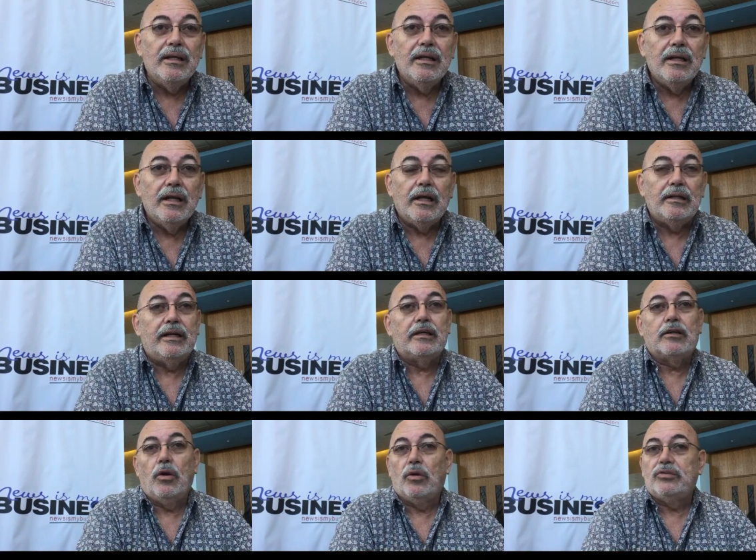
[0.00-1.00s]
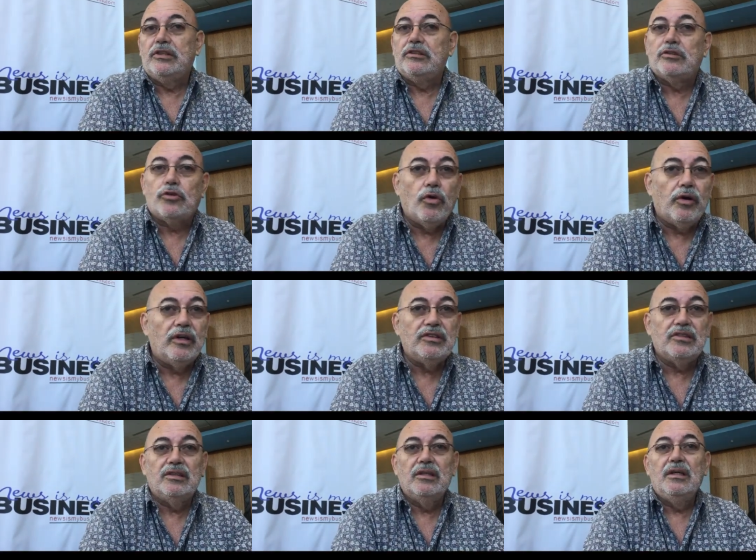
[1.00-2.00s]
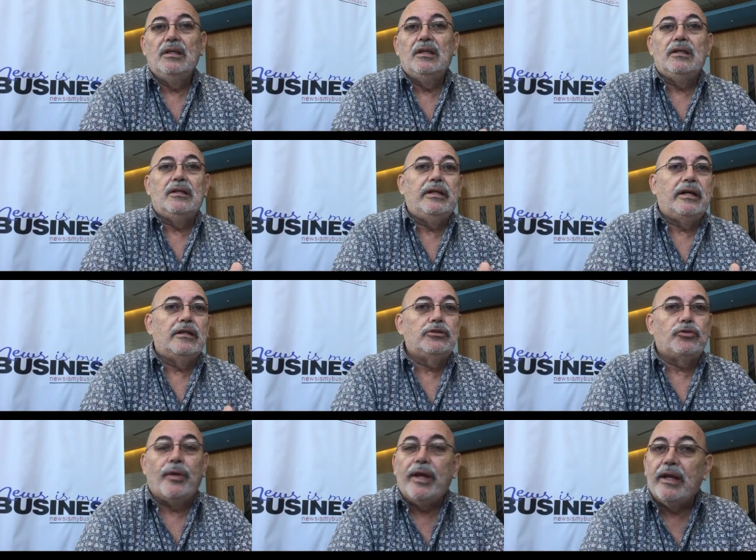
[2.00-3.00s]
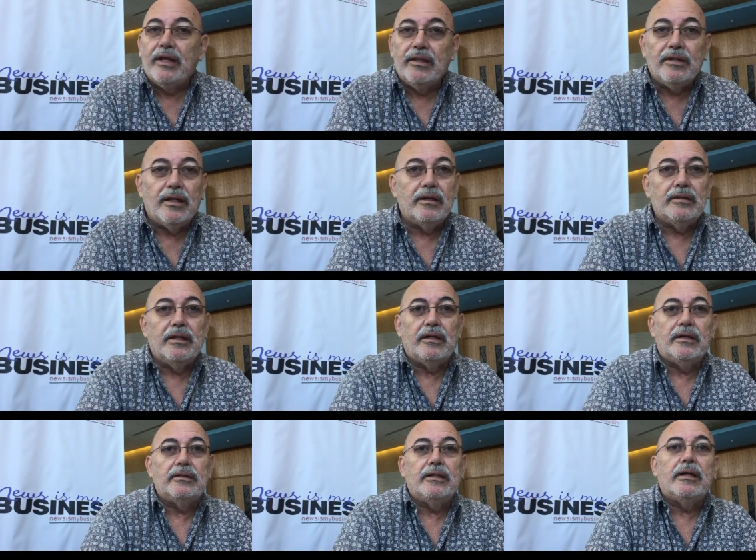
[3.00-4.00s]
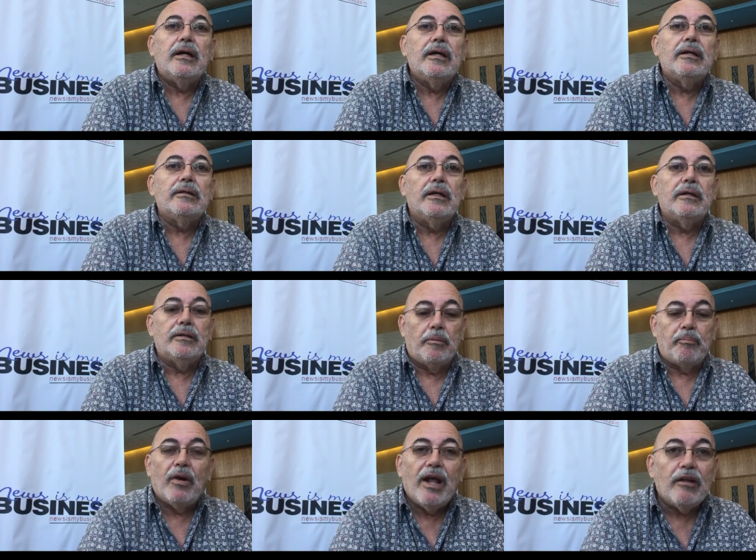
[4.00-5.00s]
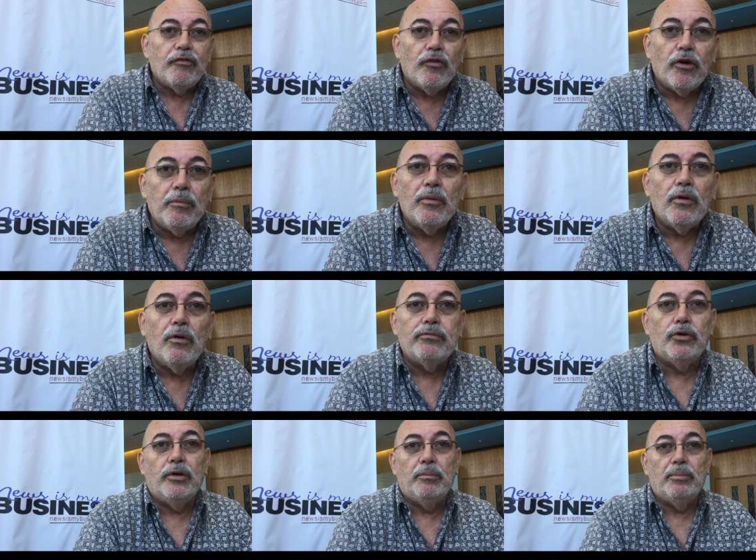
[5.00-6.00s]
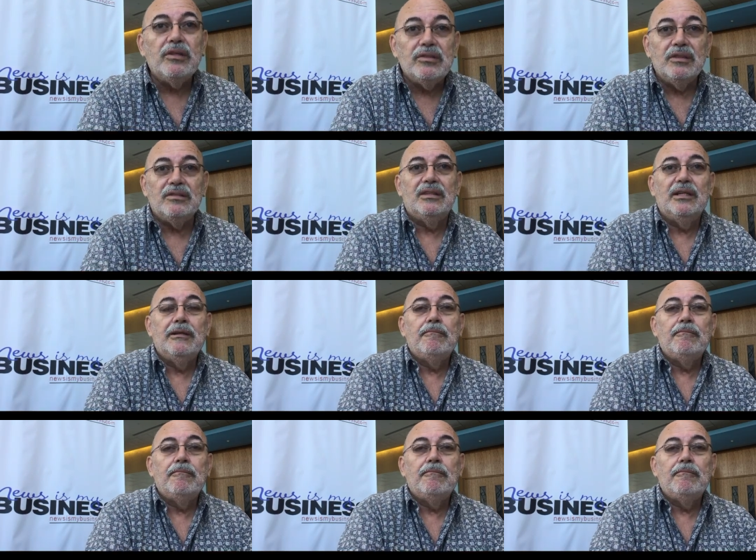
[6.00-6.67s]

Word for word: Mm-hmm. They're closing stores, they're shrinking their, their, their, their, their platform of doing business,